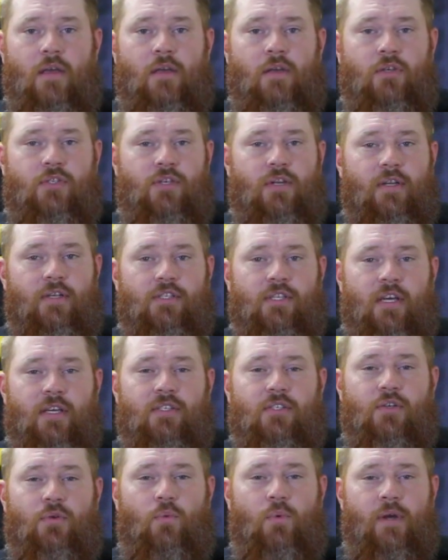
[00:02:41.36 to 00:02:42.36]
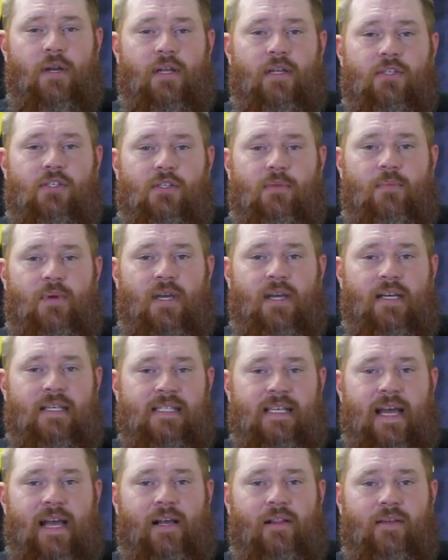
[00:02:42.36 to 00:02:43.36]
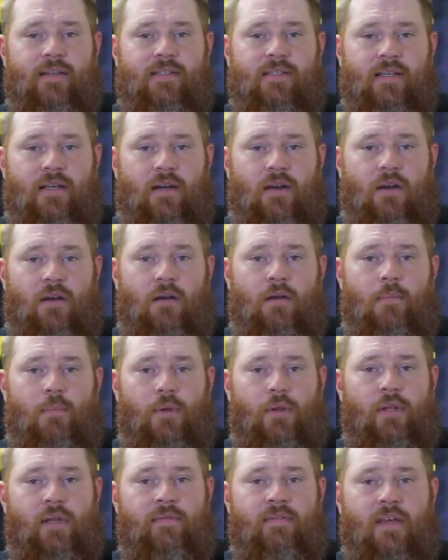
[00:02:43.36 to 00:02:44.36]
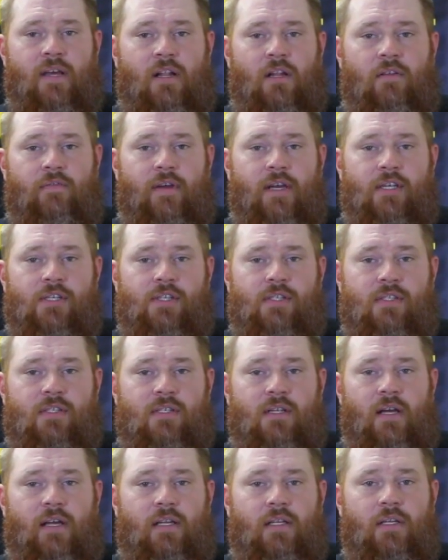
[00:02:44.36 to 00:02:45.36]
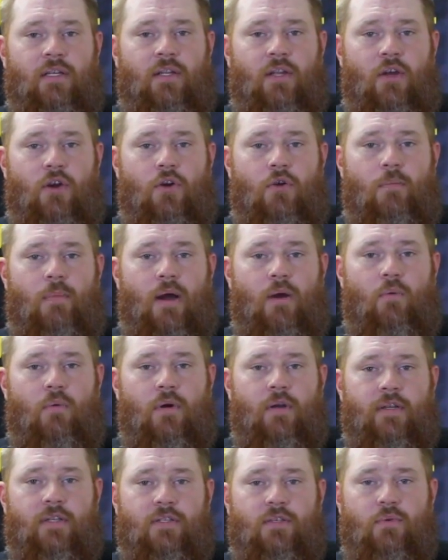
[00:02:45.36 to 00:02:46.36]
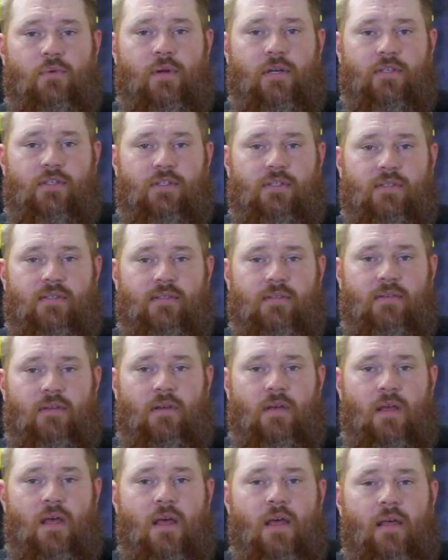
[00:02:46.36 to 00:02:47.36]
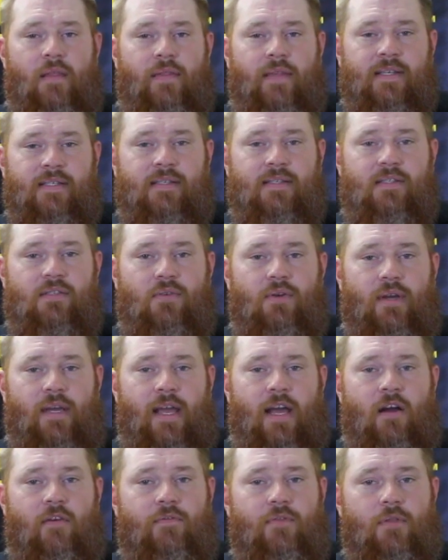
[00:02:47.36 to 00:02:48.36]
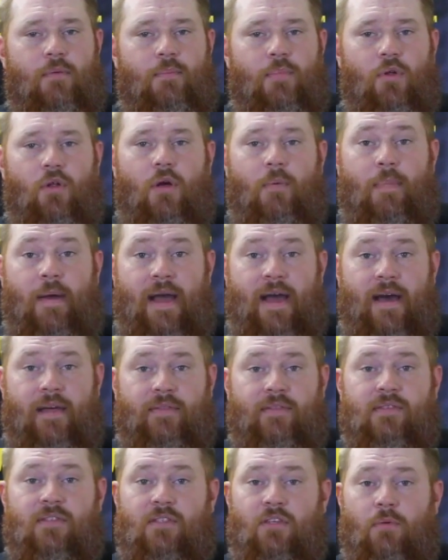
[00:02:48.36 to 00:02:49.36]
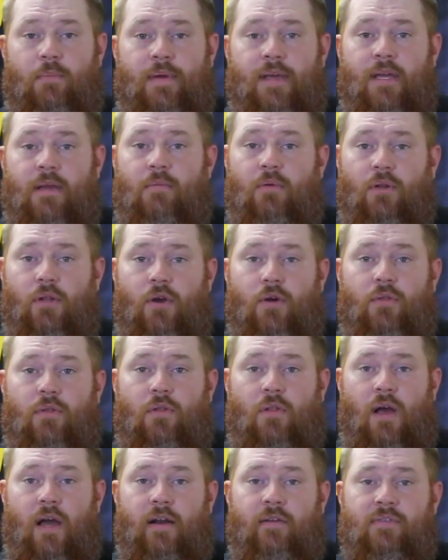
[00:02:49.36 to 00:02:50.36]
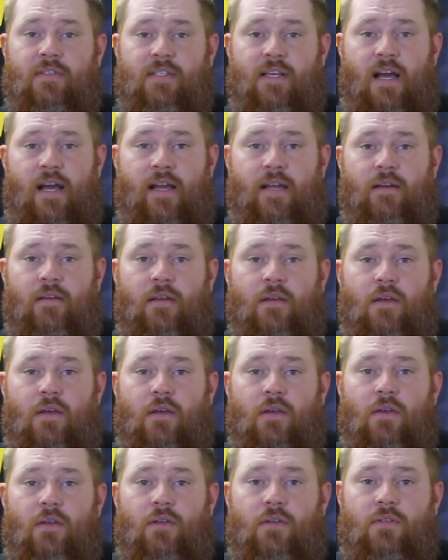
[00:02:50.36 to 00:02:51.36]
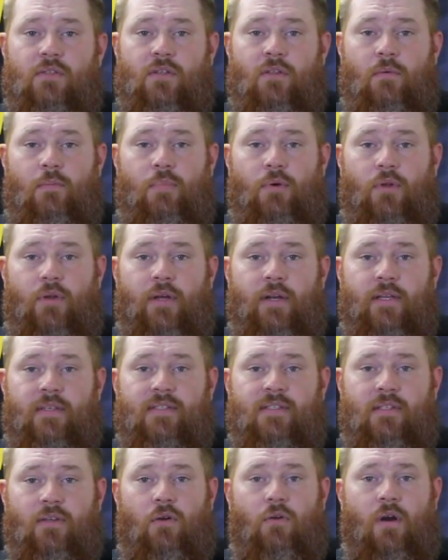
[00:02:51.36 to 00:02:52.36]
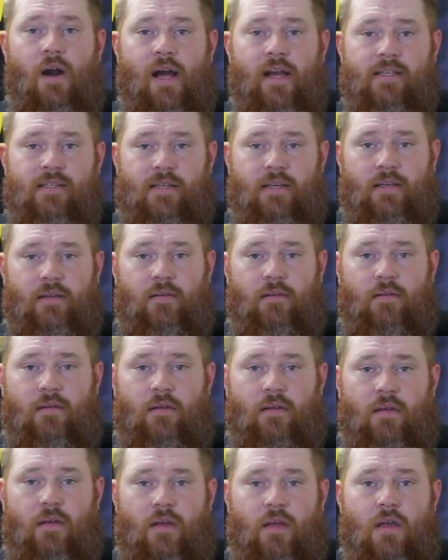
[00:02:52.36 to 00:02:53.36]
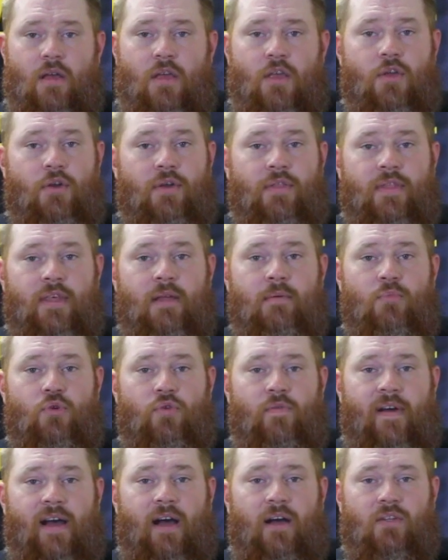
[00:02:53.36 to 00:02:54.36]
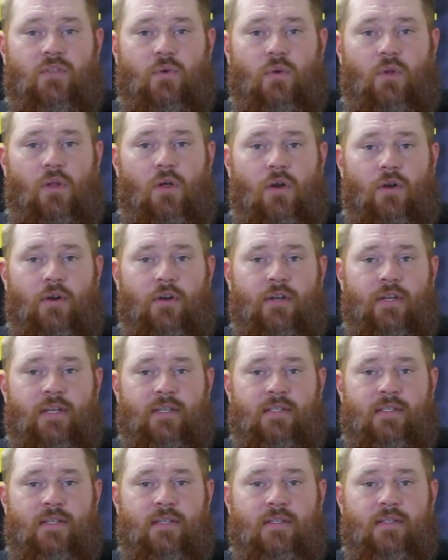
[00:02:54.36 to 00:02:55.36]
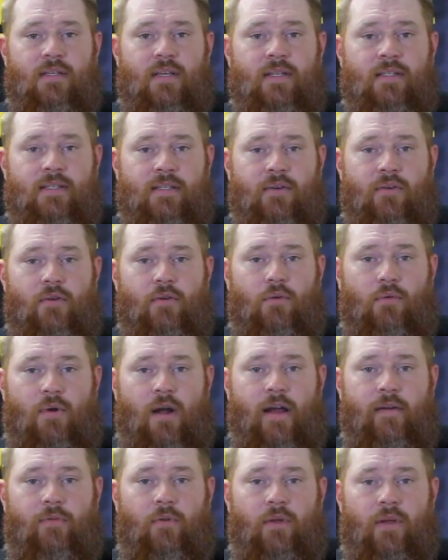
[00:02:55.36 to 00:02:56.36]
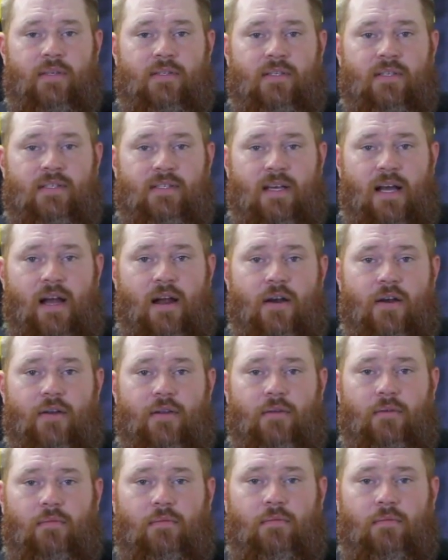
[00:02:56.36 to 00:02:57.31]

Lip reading: You should adjust your windage to be exactly center, but leave the elevation slightly low by 1 to 2 inches. This is to account for the bullet path still being below the line of sight, so the bullet is still rising. You can then move out to a longer distance and zero the rifle as desired.